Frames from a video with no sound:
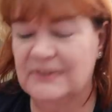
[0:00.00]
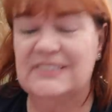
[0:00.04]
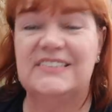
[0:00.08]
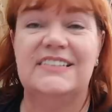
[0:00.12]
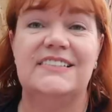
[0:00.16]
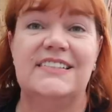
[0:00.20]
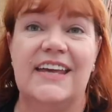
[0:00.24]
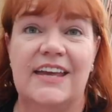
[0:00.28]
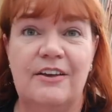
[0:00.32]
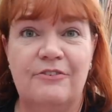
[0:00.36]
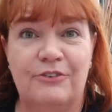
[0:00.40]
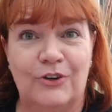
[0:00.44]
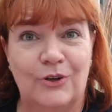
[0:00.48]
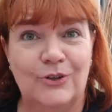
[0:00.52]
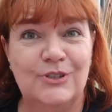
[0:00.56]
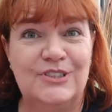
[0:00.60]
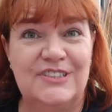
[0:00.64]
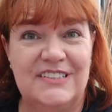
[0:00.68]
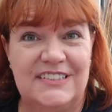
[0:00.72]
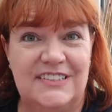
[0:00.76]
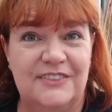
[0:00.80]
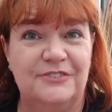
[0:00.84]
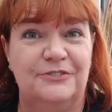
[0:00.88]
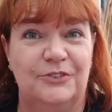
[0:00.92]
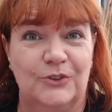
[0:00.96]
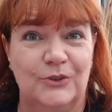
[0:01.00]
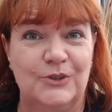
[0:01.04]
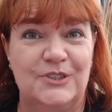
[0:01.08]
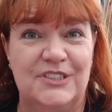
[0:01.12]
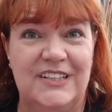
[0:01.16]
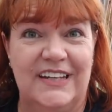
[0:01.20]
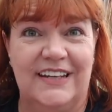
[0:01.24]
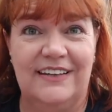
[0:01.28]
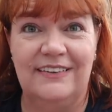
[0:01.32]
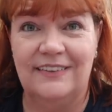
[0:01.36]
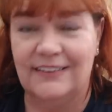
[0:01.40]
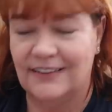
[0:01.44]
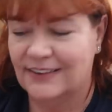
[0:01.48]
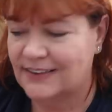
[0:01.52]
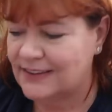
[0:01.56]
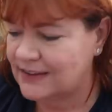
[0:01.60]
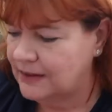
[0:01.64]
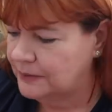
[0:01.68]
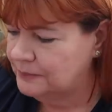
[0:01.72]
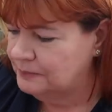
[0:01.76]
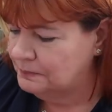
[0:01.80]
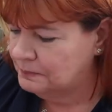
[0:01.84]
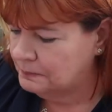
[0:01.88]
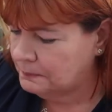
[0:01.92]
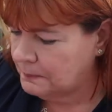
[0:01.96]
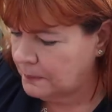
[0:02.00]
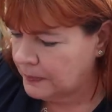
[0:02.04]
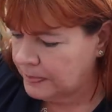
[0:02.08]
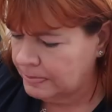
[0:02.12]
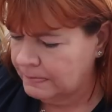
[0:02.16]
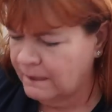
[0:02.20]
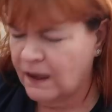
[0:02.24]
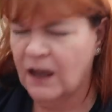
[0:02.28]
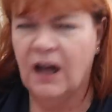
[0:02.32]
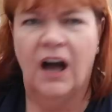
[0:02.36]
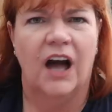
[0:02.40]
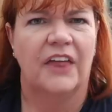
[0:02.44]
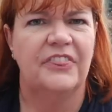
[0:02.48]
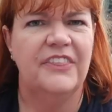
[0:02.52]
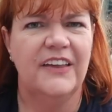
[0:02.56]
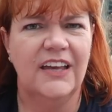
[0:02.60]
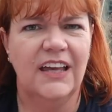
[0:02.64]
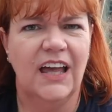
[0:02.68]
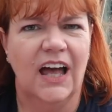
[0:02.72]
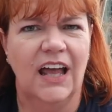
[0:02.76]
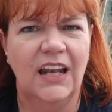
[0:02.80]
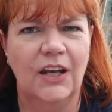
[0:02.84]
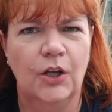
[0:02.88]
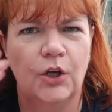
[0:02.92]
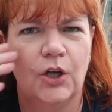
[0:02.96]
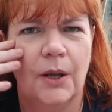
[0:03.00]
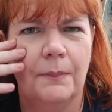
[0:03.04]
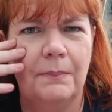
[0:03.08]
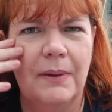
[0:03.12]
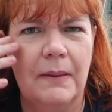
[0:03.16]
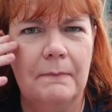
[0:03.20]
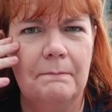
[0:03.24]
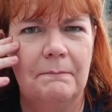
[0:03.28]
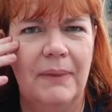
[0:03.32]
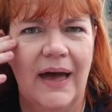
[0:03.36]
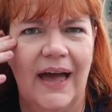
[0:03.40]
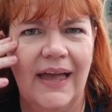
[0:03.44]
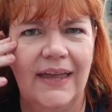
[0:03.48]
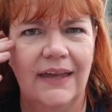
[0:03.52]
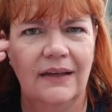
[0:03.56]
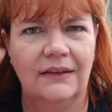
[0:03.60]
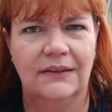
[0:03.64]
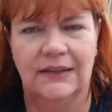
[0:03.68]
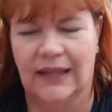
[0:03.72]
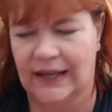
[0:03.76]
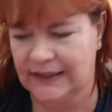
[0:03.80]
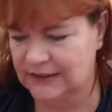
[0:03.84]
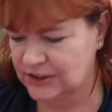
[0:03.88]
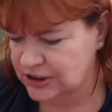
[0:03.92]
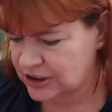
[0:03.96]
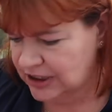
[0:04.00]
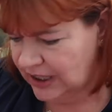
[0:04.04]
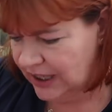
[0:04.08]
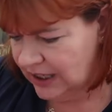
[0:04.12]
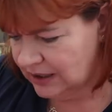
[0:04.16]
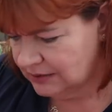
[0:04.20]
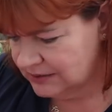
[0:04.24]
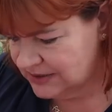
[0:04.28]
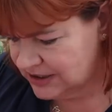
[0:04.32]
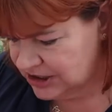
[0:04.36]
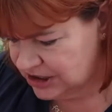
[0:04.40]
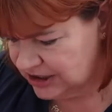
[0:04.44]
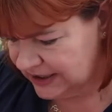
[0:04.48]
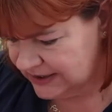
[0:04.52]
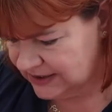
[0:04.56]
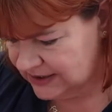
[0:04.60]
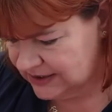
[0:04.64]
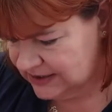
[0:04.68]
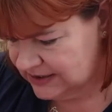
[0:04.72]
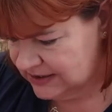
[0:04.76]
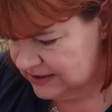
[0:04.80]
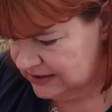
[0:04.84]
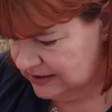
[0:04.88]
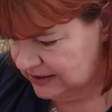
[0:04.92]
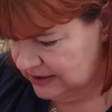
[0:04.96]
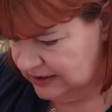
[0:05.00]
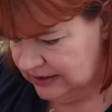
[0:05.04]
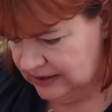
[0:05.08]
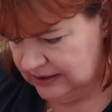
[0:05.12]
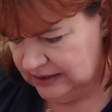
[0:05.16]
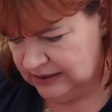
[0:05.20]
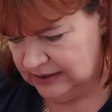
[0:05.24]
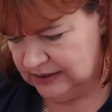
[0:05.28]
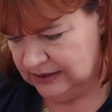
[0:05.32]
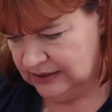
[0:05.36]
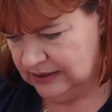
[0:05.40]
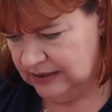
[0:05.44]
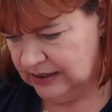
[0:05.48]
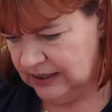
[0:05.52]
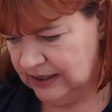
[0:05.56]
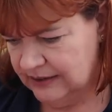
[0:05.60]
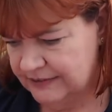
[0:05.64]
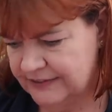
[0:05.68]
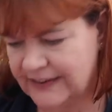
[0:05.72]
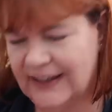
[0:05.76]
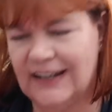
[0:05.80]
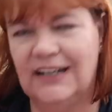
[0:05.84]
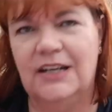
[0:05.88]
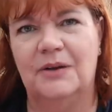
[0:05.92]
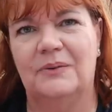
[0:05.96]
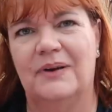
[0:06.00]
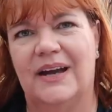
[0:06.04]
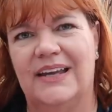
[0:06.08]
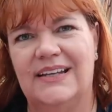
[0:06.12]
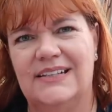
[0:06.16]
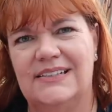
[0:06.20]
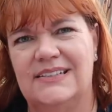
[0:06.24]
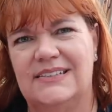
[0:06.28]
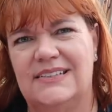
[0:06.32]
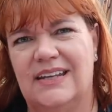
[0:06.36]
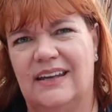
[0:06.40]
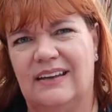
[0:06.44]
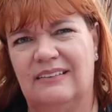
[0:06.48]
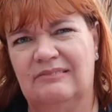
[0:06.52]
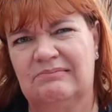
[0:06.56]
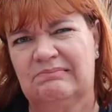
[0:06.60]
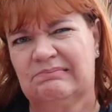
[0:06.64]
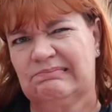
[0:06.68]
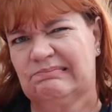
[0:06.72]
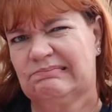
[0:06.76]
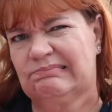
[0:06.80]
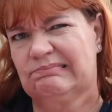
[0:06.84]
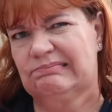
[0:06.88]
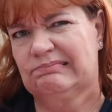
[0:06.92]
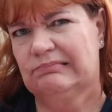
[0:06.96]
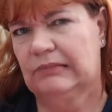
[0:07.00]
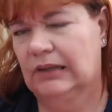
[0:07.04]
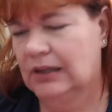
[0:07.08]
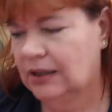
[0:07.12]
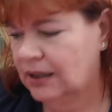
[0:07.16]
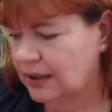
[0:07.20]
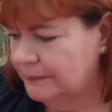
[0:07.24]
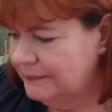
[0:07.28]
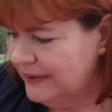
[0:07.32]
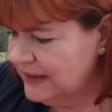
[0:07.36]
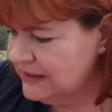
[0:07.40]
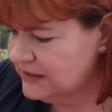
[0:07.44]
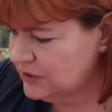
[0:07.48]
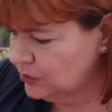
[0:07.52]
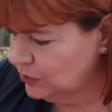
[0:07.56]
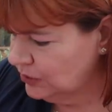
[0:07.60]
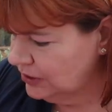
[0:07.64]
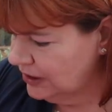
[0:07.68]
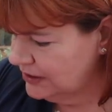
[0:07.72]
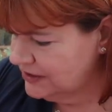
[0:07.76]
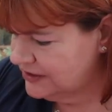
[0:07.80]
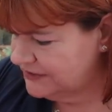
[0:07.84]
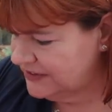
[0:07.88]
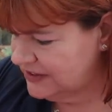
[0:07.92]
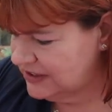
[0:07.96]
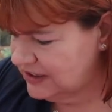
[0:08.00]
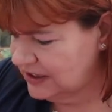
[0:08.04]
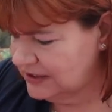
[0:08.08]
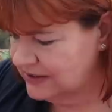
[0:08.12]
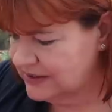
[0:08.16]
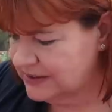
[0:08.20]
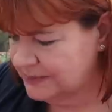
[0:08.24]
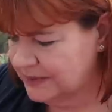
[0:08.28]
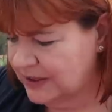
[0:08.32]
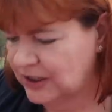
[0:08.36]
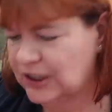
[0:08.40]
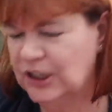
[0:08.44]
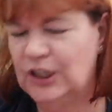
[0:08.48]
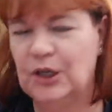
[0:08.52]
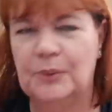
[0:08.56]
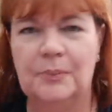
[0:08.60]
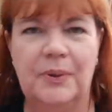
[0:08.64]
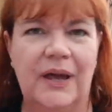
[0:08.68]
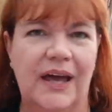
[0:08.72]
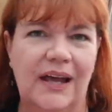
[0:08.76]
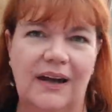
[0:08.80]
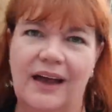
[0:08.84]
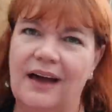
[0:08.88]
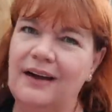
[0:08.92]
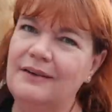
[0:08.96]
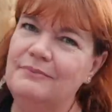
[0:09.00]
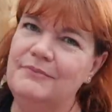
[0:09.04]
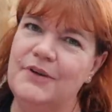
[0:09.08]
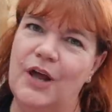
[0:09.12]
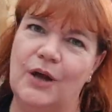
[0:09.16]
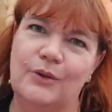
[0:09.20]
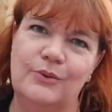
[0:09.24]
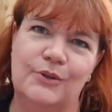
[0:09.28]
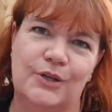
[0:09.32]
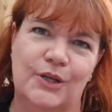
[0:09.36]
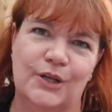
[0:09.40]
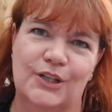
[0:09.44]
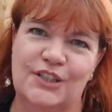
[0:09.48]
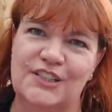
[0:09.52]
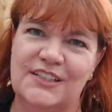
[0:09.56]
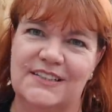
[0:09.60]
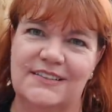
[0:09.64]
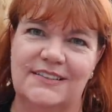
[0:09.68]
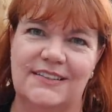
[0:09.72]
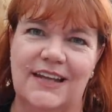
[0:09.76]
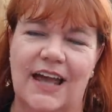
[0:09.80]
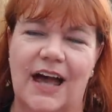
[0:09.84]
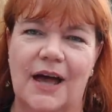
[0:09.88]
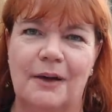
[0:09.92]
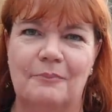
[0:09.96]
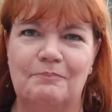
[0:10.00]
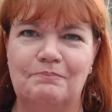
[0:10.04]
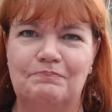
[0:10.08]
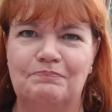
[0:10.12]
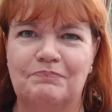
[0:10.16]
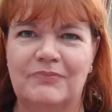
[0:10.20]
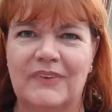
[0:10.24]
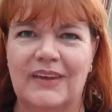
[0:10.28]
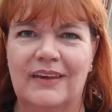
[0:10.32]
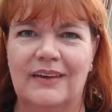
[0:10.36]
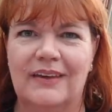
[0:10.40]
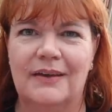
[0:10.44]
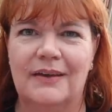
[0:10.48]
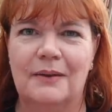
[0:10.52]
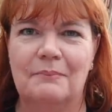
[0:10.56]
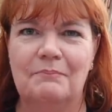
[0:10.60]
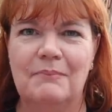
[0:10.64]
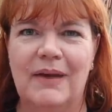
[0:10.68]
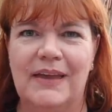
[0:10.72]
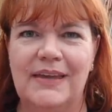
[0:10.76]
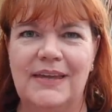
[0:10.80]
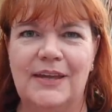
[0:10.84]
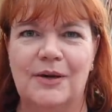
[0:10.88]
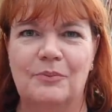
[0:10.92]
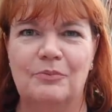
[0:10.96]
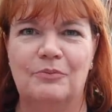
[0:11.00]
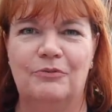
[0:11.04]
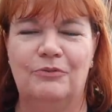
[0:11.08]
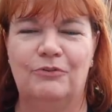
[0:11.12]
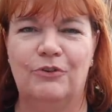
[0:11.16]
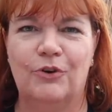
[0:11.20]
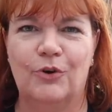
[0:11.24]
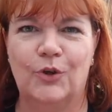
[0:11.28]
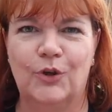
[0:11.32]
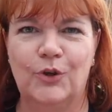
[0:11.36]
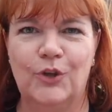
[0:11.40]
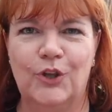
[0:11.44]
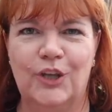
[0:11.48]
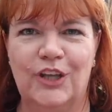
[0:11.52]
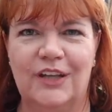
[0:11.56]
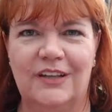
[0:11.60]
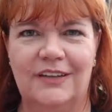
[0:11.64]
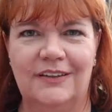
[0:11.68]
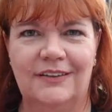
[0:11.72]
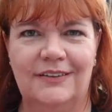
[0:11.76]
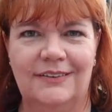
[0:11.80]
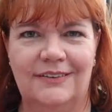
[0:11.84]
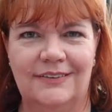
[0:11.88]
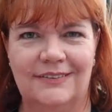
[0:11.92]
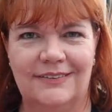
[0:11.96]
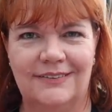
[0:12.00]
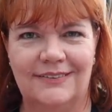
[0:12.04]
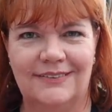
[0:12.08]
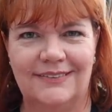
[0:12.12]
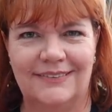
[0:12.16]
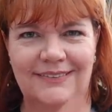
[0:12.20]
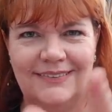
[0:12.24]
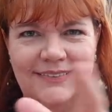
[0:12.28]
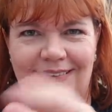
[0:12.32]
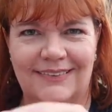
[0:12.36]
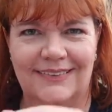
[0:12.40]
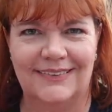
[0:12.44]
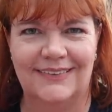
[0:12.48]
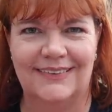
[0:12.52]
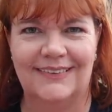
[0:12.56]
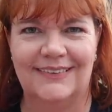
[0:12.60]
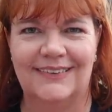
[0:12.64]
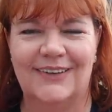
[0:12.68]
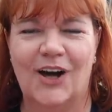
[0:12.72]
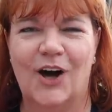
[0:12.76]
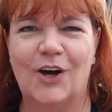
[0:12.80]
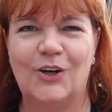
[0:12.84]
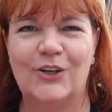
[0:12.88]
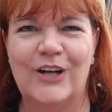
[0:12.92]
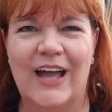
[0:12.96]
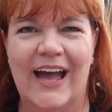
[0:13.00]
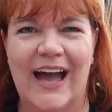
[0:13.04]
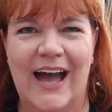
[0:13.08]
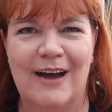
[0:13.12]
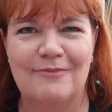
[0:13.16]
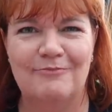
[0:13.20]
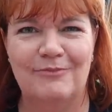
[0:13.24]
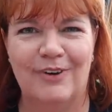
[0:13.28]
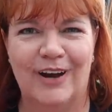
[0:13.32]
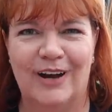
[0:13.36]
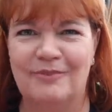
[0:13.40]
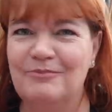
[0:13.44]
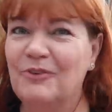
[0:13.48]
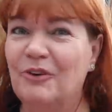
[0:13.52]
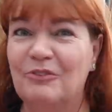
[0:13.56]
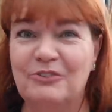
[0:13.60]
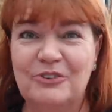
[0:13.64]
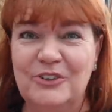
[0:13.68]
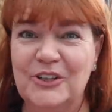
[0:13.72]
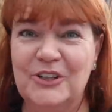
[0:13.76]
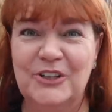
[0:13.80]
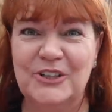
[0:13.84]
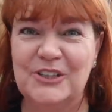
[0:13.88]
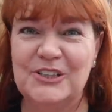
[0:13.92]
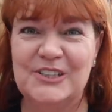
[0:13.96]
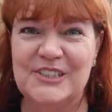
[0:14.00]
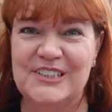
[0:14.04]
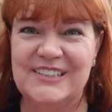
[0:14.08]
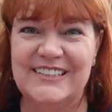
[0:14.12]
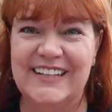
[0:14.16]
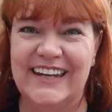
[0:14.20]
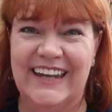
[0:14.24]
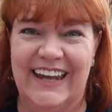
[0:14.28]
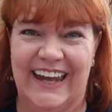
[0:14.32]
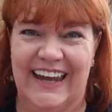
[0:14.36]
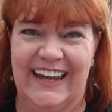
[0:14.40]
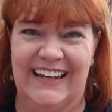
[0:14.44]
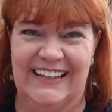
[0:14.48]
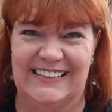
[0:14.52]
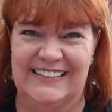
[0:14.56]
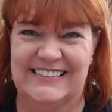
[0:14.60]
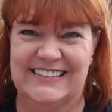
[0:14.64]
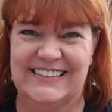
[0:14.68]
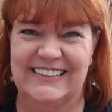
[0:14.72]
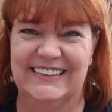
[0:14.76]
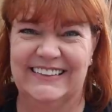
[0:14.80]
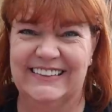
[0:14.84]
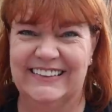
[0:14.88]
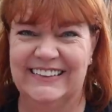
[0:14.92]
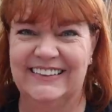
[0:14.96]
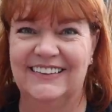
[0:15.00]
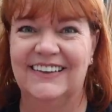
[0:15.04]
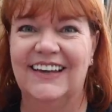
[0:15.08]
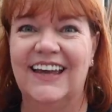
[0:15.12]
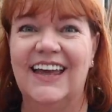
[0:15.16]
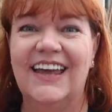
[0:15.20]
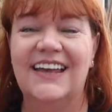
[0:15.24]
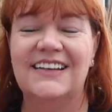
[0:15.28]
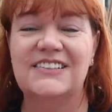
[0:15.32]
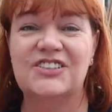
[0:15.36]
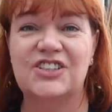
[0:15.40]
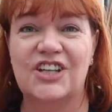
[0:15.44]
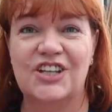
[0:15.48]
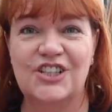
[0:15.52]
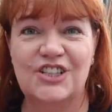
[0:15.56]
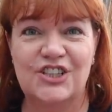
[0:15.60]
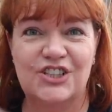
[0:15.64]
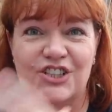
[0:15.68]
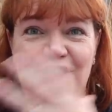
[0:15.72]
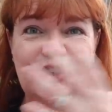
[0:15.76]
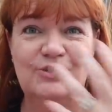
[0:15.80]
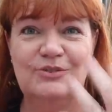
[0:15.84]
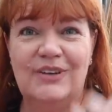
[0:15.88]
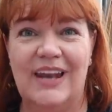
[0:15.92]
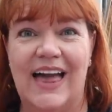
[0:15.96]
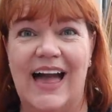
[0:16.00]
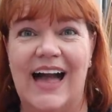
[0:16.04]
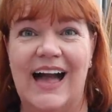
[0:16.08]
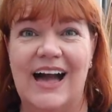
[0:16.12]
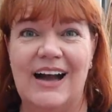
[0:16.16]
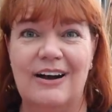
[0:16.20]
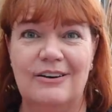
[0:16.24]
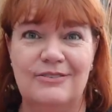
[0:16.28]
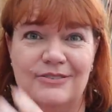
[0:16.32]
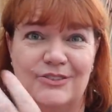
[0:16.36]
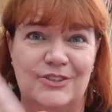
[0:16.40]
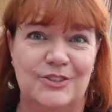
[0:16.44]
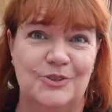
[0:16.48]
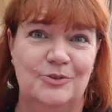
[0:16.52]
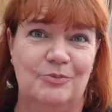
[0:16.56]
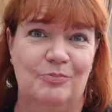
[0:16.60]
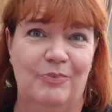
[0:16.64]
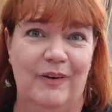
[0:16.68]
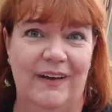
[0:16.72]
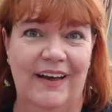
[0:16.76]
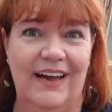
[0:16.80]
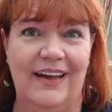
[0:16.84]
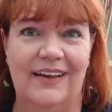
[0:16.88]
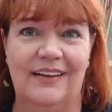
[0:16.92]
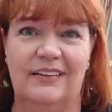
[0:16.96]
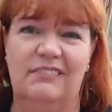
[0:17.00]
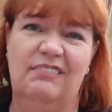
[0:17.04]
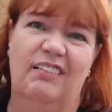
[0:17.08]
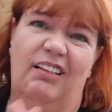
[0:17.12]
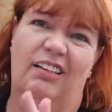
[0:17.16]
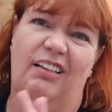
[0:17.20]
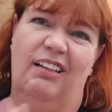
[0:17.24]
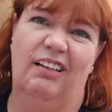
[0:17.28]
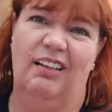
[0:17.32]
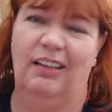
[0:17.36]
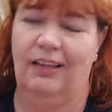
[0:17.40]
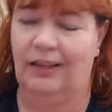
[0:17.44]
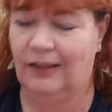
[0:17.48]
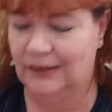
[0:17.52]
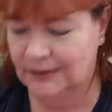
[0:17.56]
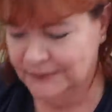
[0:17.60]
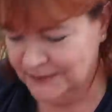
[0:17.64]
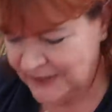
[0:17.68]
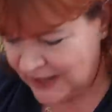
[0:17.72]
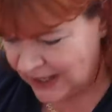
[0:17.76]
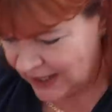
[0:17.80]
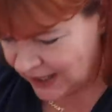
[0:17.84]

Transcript: Today, of course, is the 14th. I think I look a bit pale, actually. I was just evaluating. I mean, it's all those videos I'm going to look pale. I'm no good at makeup on camera. I'm not very good at it. It's either too loud, too pale. Oh.